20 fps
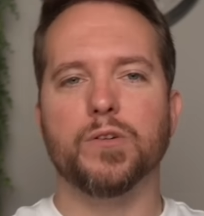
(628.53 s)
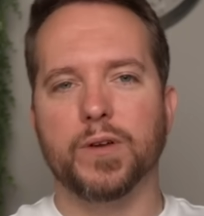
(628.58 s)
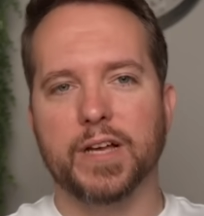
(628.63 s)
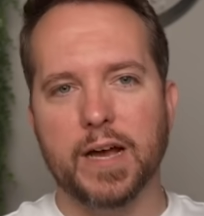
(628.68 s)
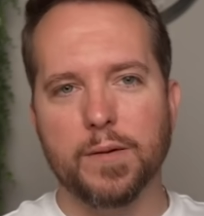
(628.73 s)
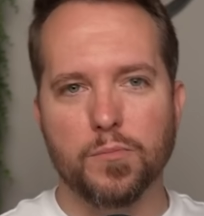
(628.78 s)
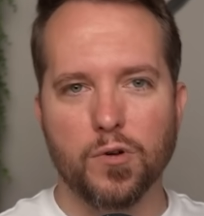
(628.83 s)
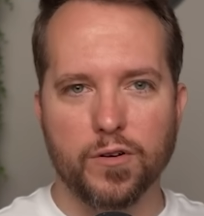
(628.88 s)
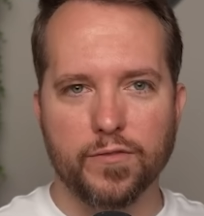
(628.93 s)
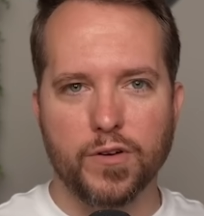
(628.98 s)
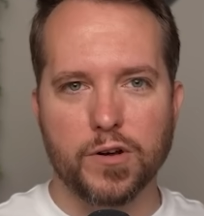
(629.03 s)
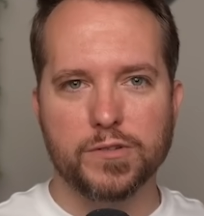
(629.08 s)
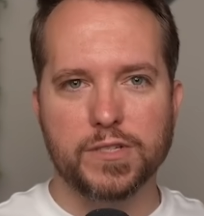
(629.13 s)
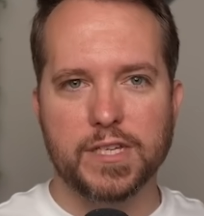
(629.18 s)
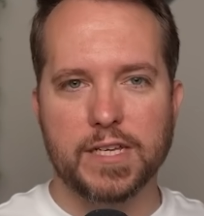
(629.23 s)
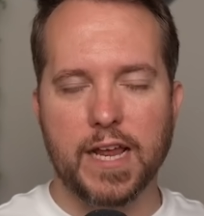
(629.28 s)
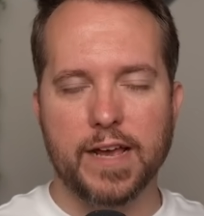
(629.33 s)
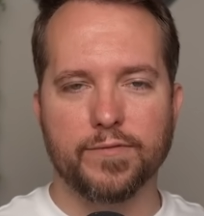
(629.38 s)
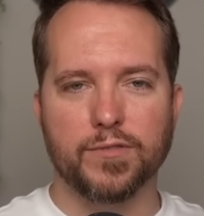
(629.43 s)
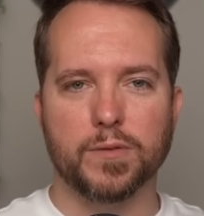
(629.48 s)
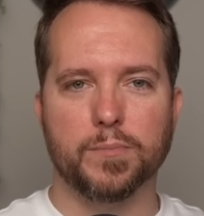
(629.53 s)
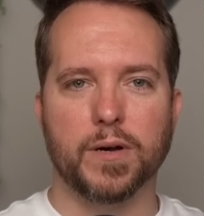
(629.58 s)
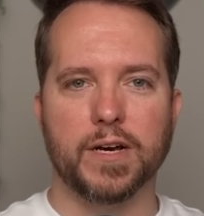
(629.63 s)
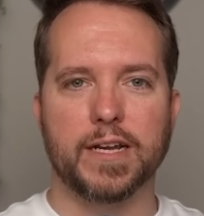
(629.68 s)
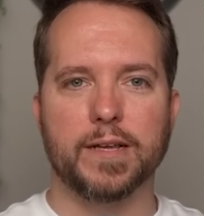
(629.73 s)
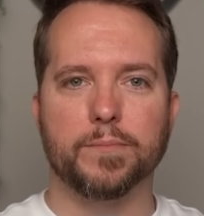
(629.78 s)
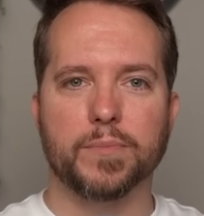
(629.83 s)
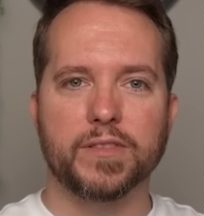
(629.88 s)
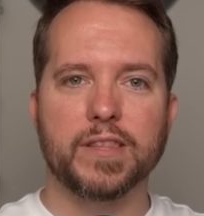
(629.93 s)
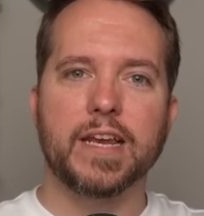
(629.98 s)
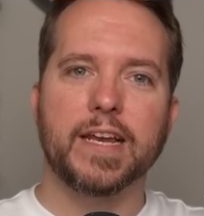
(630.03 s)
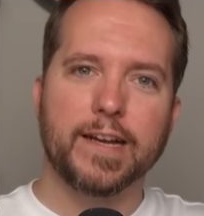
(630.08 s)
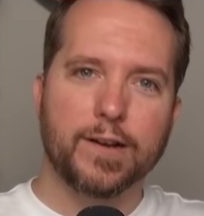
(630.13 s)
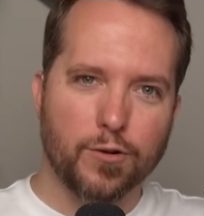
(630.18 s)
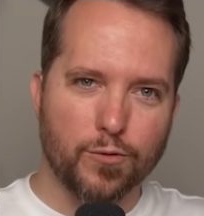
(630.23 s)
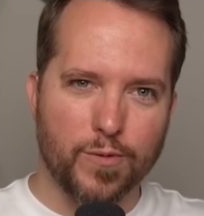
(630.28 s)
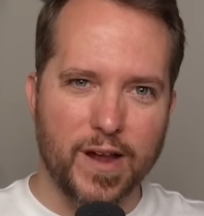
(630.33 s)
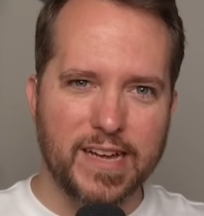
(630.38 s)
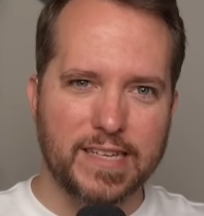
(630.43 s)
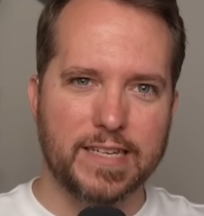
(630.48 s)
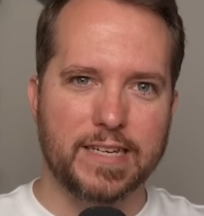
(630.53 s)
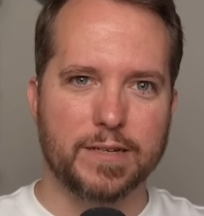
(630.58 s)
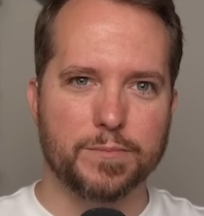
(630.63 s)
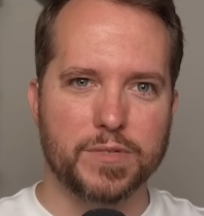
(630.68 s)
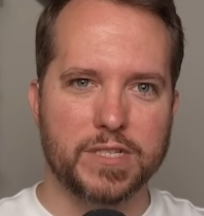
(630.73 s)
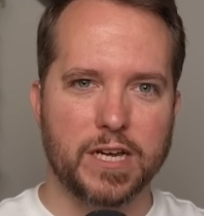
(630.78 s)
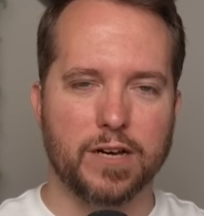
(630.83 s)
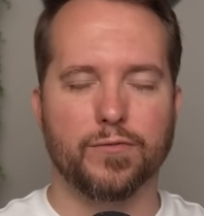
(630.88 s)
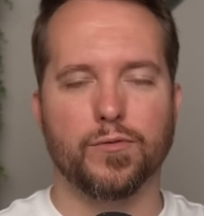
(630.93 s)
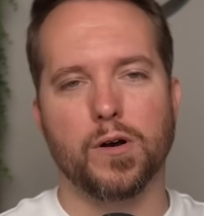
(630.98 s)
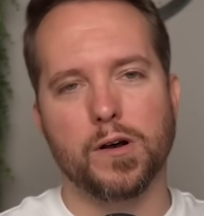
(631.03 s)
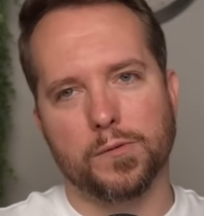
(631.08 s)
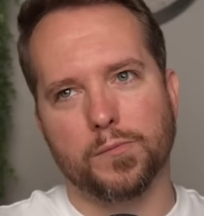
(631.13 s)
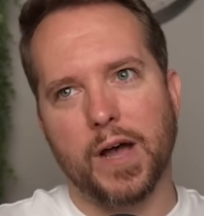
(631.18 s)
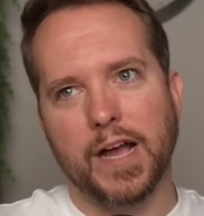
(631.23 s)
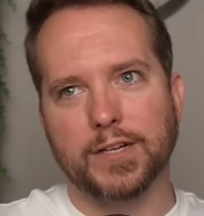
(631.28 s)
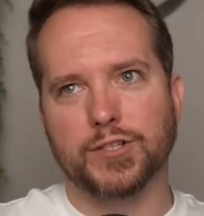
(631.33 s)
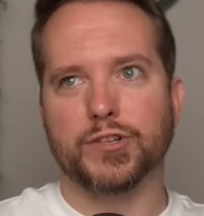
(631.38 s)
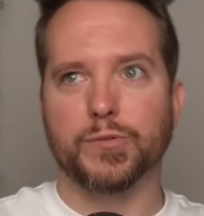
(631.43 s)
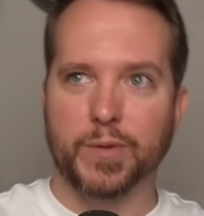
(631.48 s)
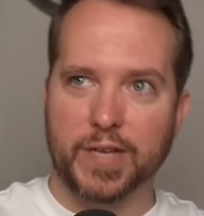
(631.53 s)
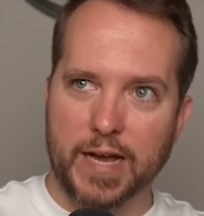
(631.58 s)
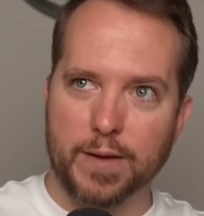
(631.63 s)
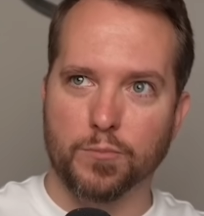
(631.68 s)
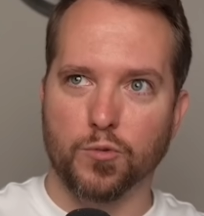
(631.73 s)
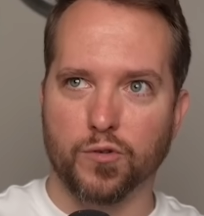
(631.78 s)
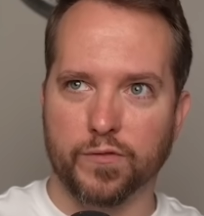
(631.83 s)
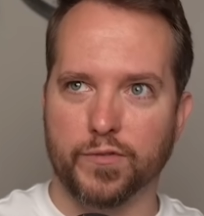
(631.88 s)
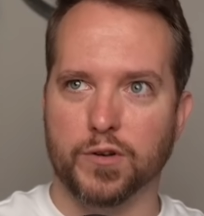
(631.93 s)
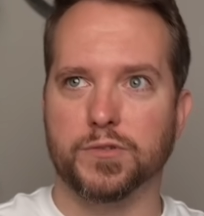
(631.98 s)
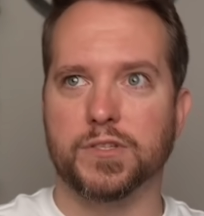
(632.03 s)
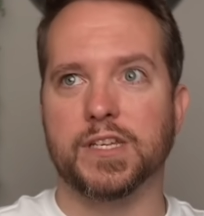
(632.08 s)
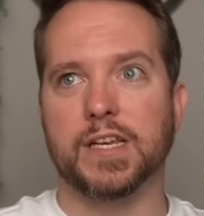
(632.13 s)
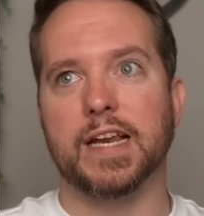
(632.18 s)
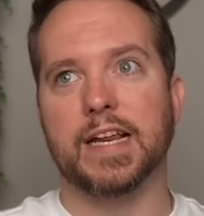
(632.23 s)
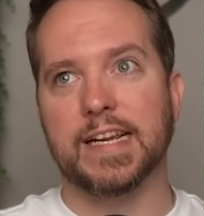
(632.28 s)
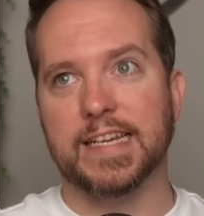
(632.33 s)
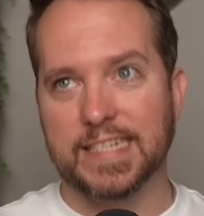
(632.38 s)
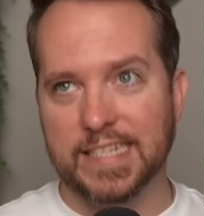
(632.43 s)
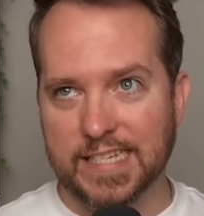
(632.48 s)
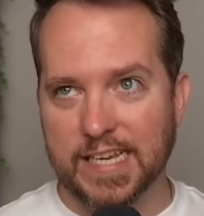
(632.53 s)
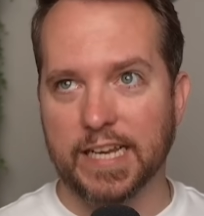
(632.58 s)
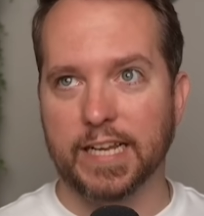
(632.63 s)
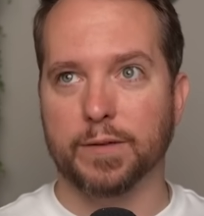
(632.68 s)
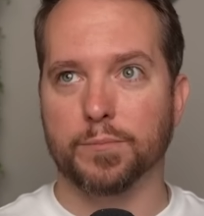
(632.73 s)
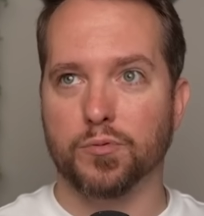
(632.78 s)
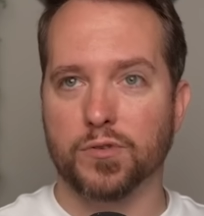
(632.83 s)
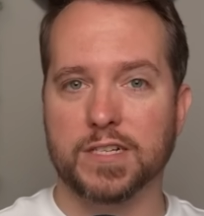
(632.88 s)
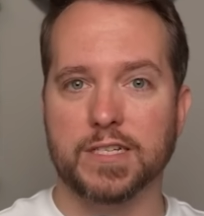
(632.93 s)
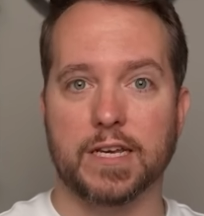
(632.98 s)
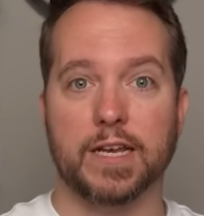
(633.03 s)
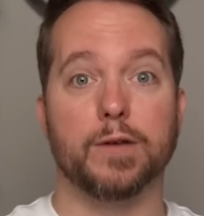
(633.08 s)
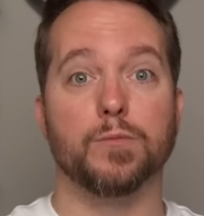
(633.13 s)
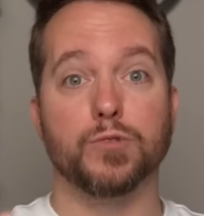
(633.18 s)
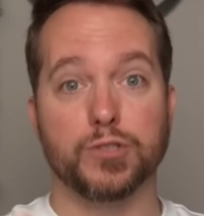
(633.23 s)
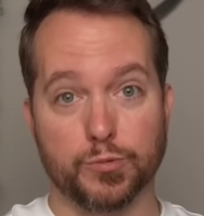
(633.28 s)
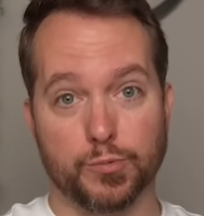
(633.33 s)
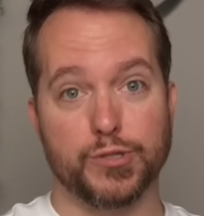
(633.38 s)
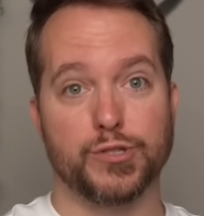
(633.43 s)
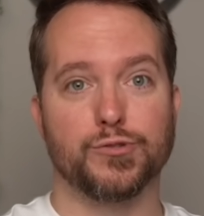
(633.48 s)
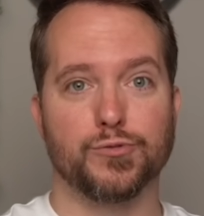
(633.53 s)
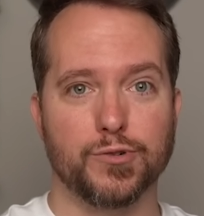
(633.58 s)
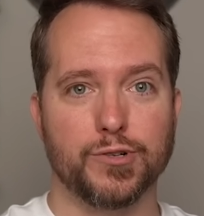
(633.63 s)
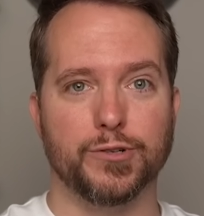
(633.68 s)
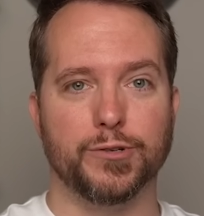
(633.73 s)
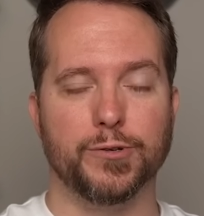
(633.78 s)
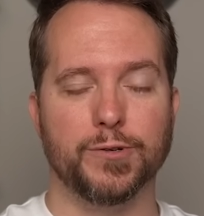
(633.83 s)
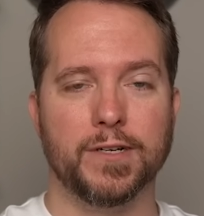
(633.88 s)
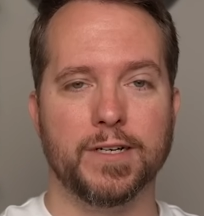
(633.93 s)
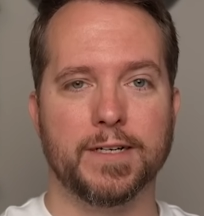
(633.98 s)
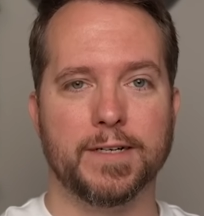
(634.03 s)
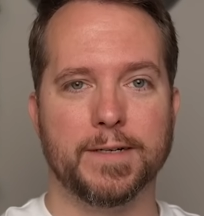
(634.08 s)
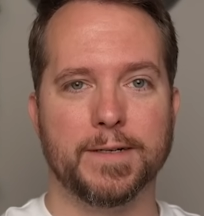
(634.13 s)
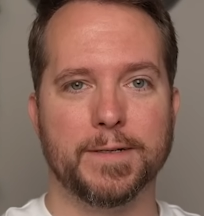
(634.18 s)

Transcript: We got more votes than everybody. But then he corrected himself. Well, actually, we got more votes than any sitting president, which was true.